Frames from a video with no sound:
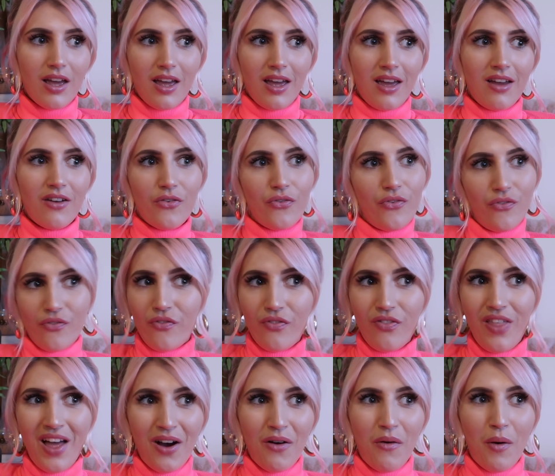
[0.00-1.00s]
If
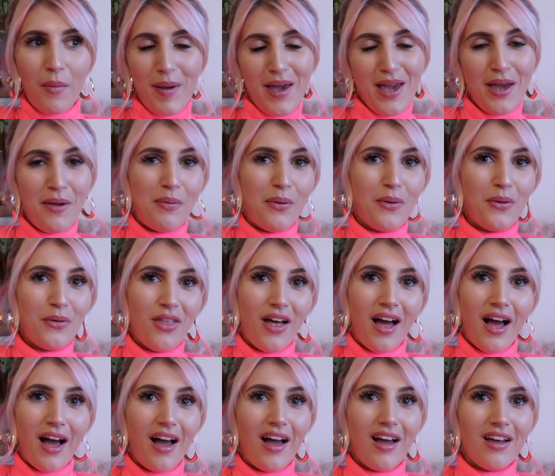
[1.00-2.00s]
there were people
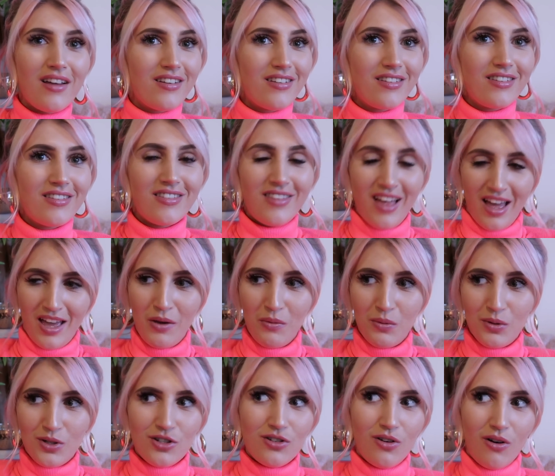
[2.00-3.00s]
there, they
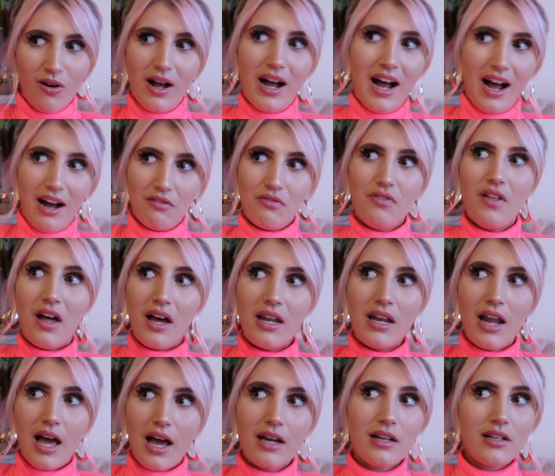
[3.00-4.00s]
would not have their
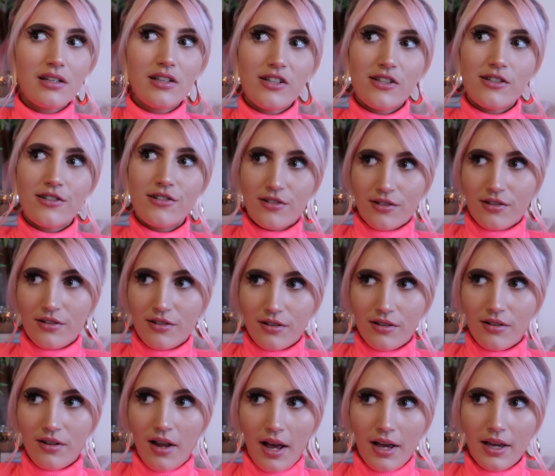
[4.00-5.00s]
legs.
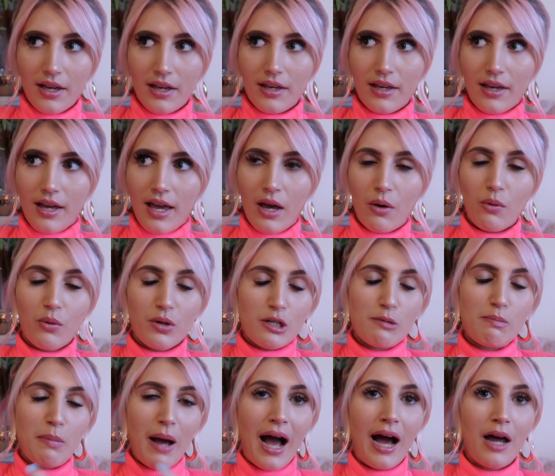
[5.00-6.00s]
Like, it was
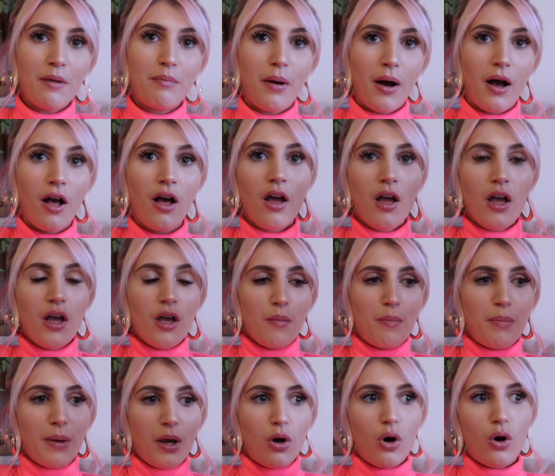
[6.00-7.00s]
bad. But
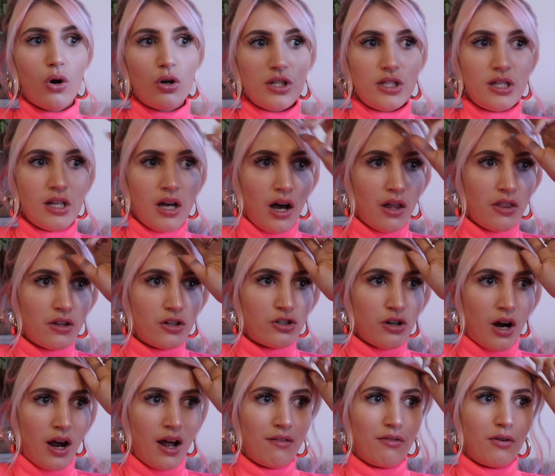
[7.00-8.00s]
because the other
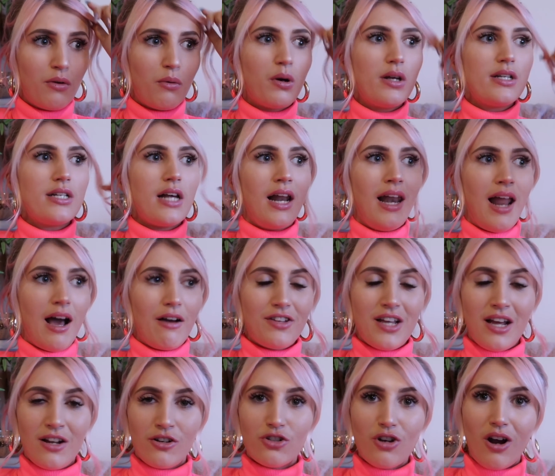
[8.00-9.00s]
driver was a
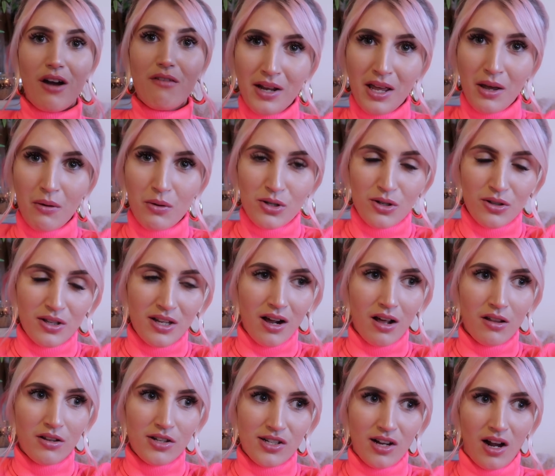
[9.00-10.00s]
left-hand driver and he was on the
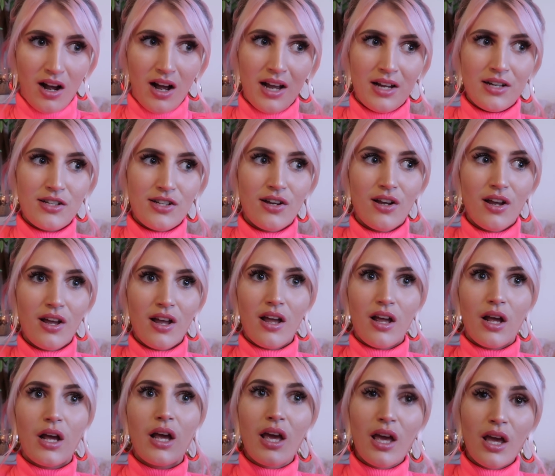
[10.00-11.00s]
other side,
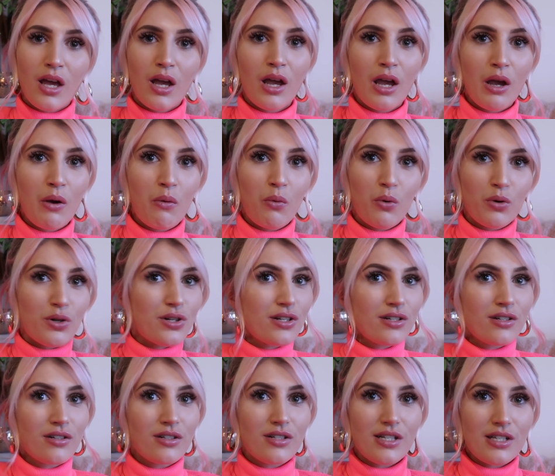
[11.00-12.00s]
he
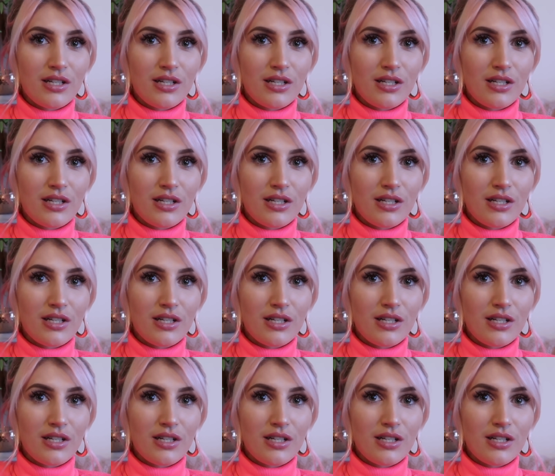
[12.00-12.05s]
wasn't